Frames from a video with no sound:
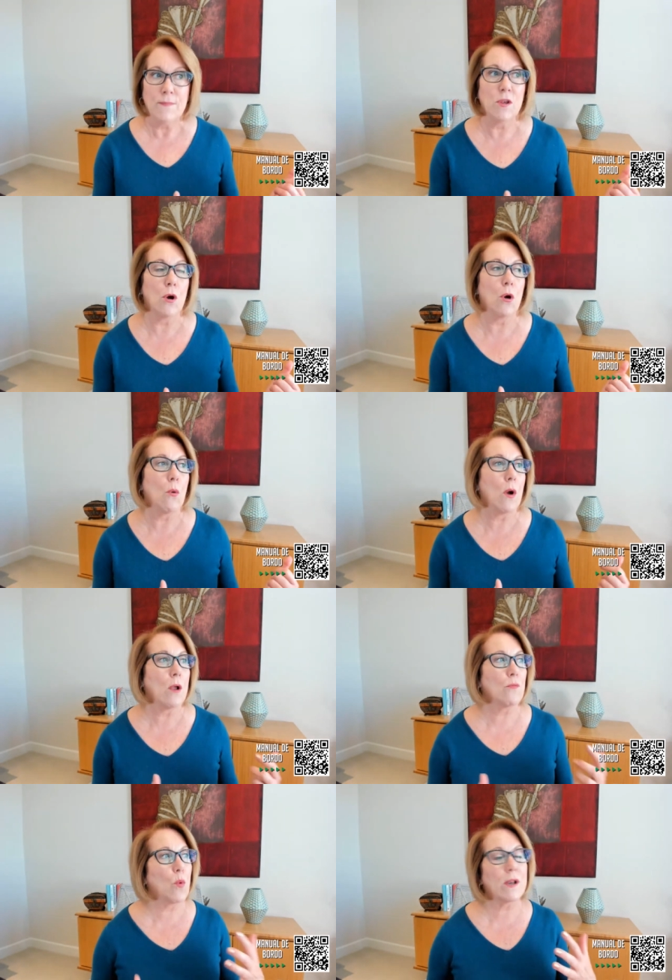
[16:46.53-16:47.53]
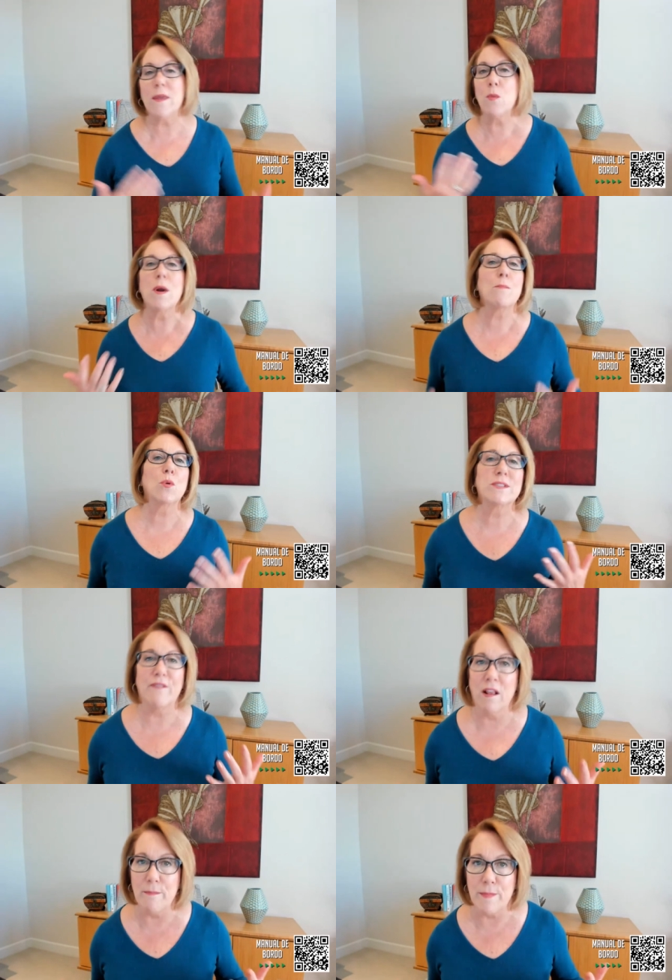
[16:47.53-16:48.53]
You know, what do they want more
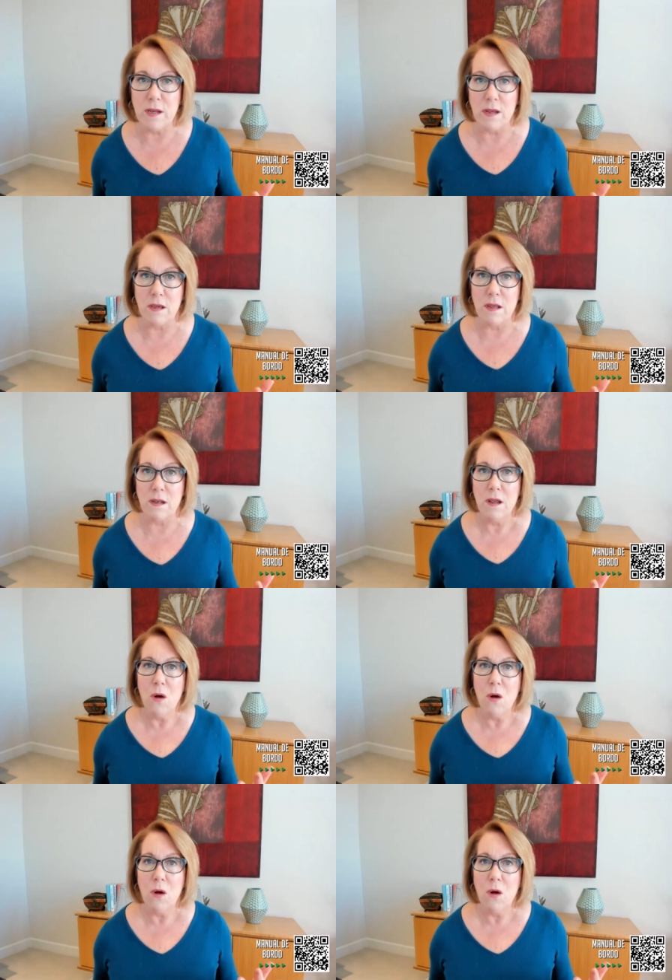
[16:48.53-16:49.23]
development in?